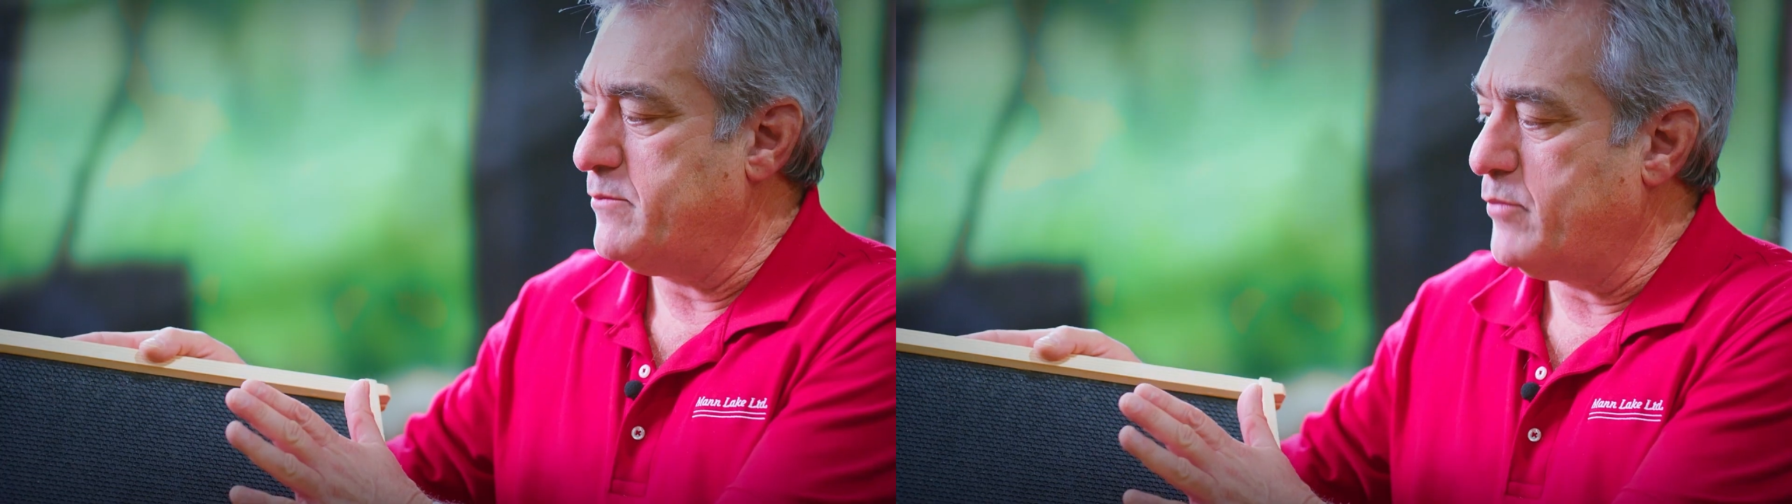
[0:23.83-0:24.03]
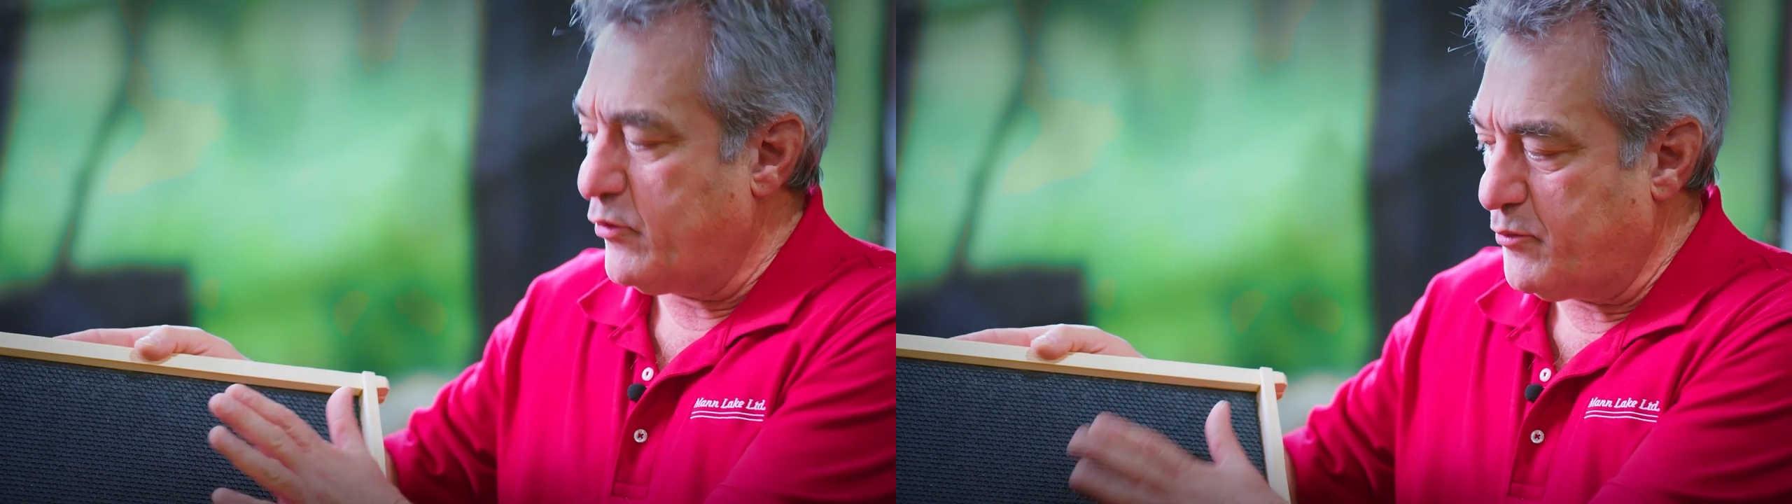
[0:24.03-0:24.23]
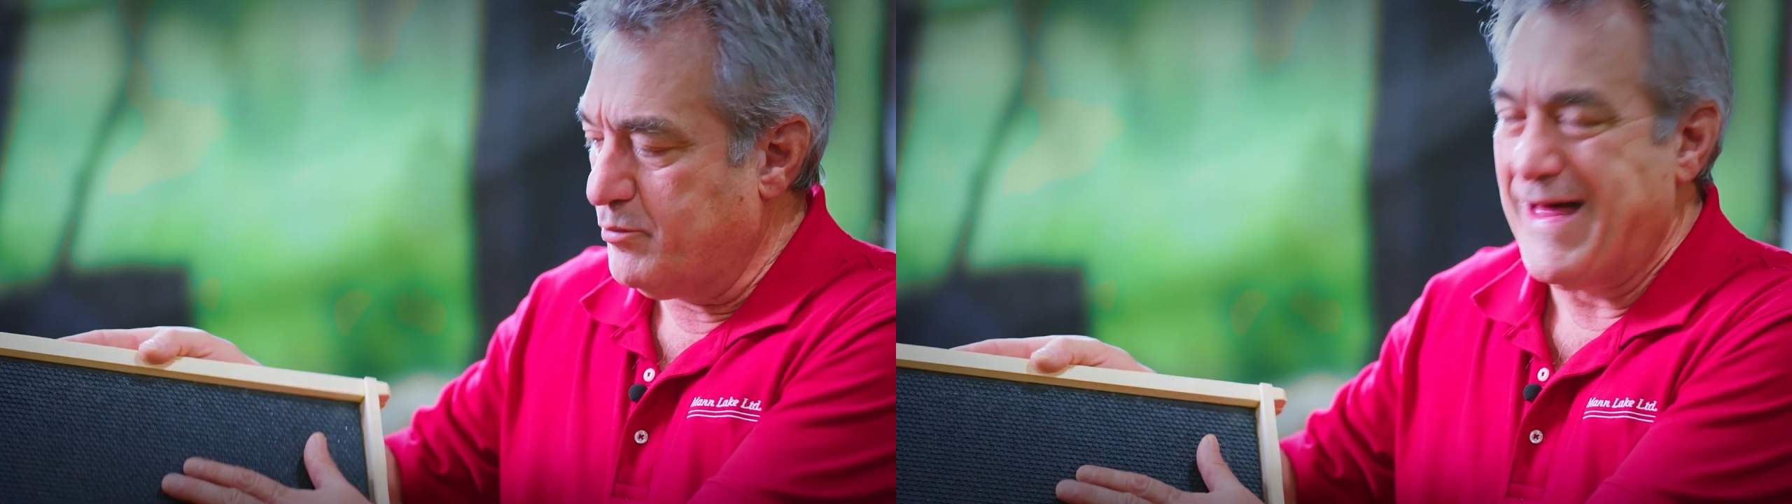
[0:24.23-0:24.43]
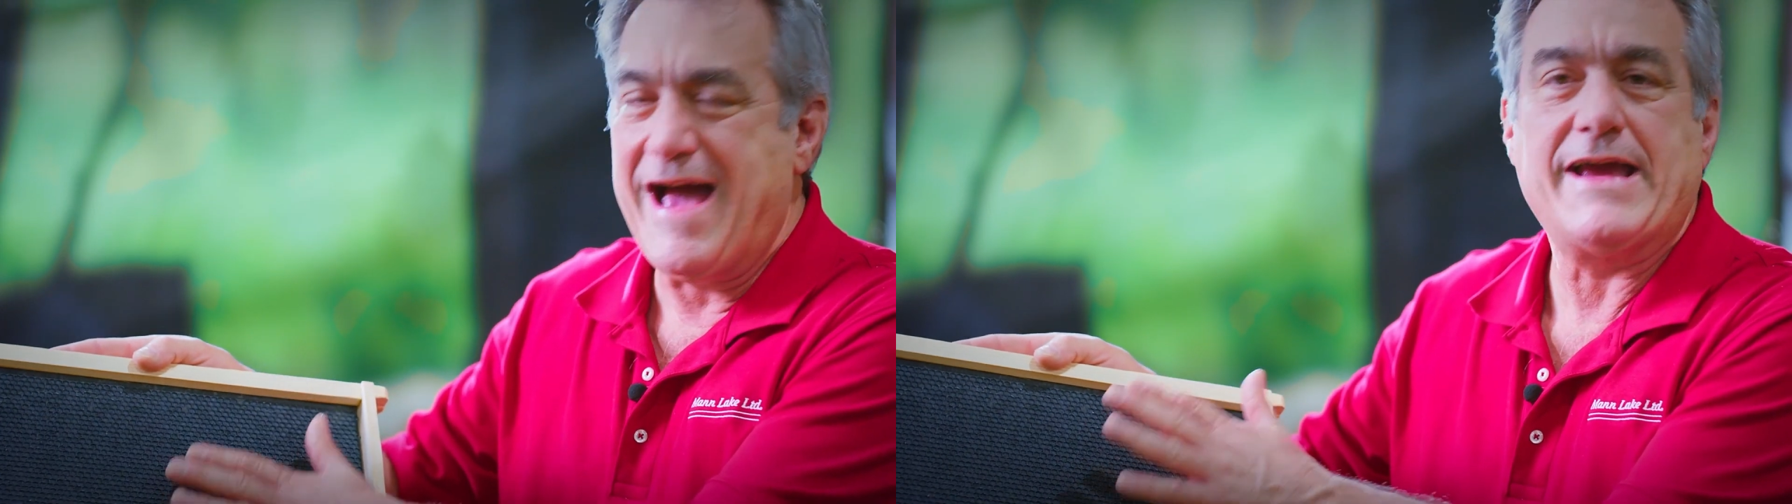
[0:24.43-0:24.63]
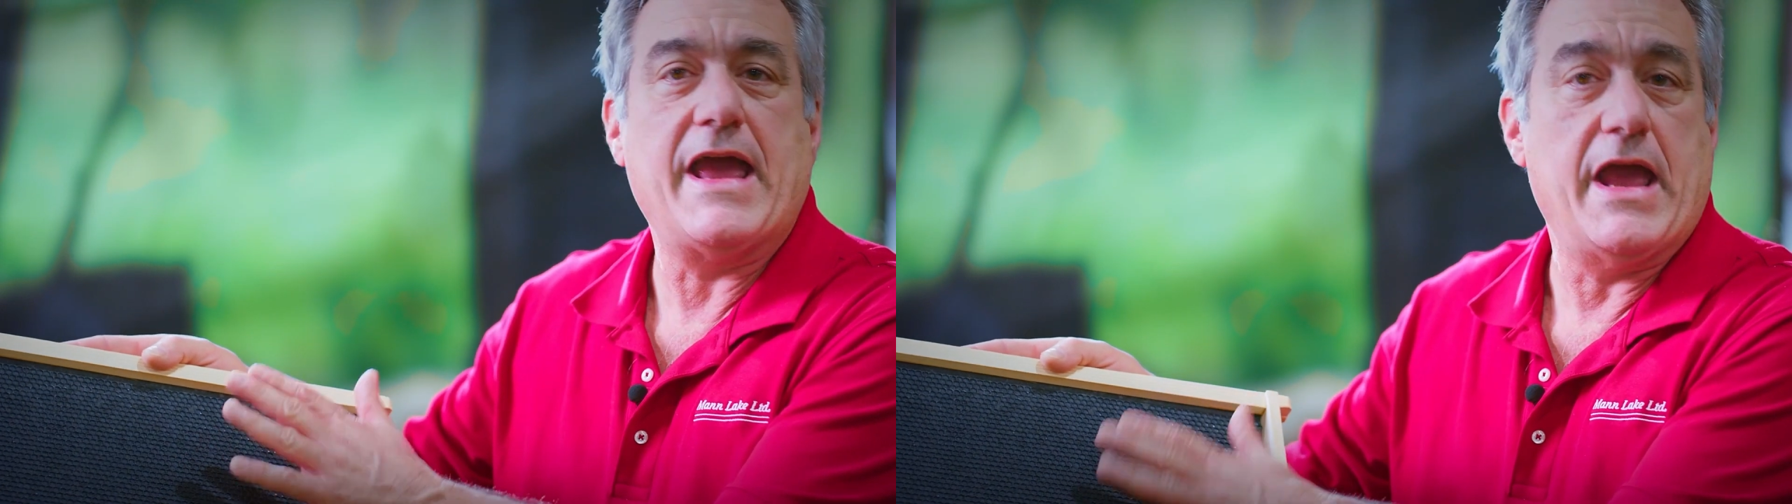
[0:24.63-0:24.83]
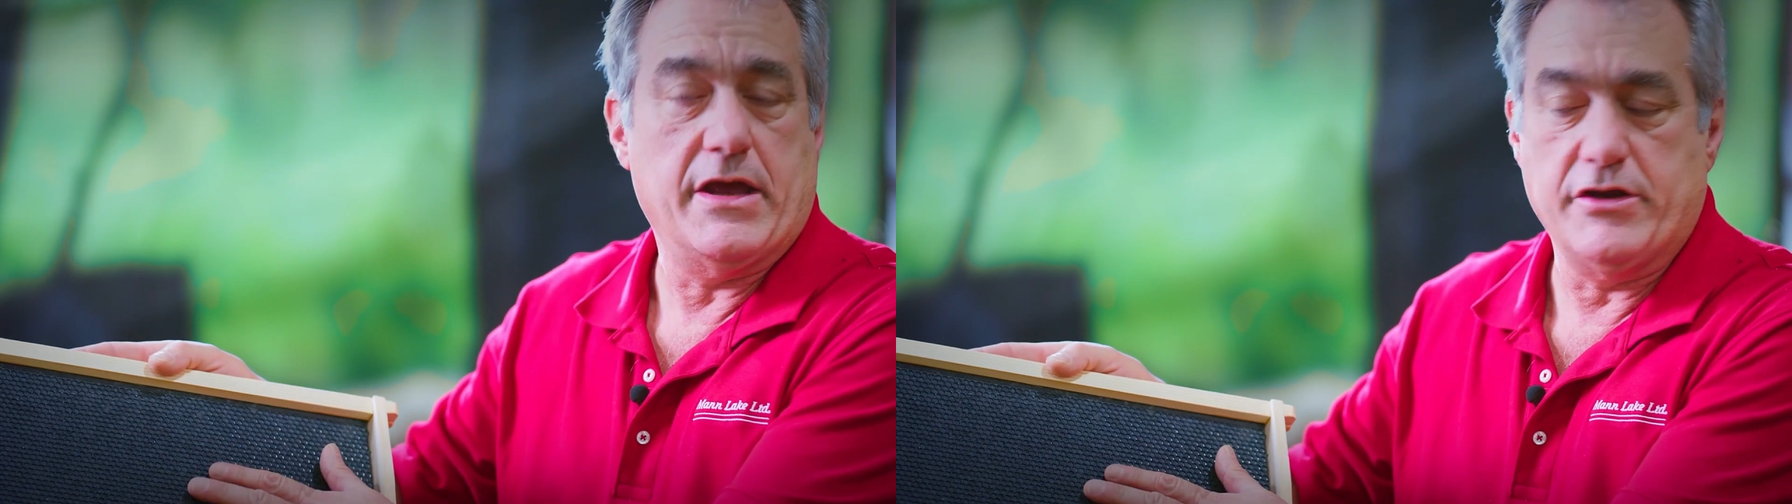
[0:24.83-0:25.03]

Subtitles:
both black and